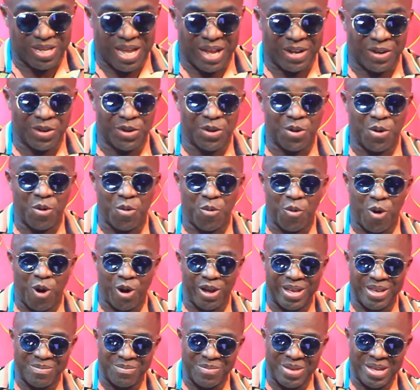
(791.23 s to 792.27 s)
I don't know what
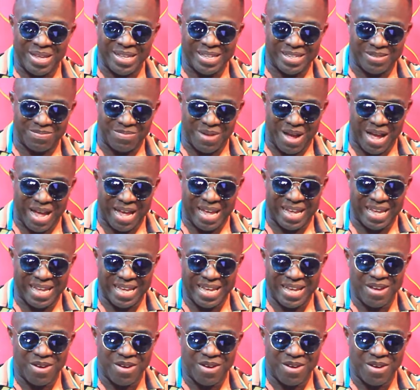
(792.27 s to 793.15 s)
he means by